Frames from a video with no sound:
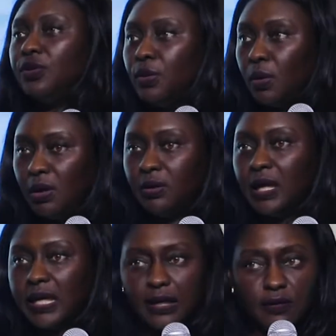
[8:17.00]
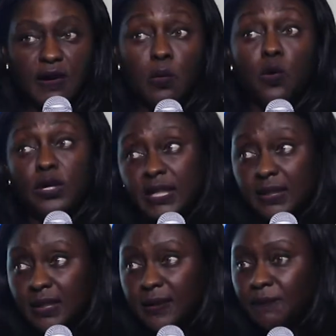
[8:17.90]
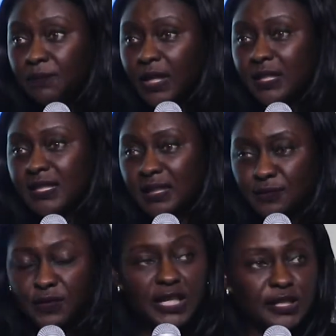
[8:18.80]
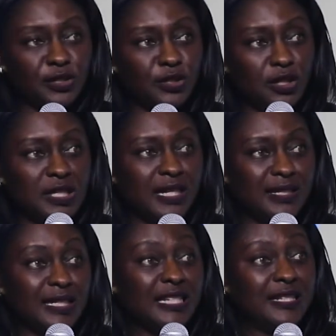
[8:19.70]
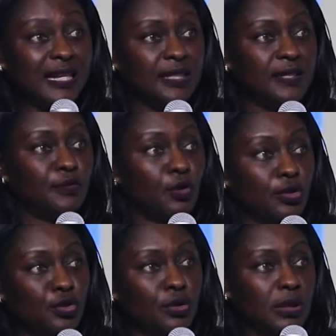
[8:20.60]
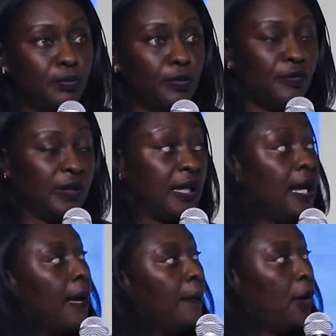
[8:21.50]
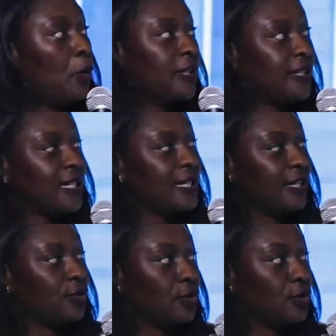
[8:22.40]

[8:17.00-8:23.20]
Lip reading: you're kind of awarded a certification just as an incentive to continue improving. But what this has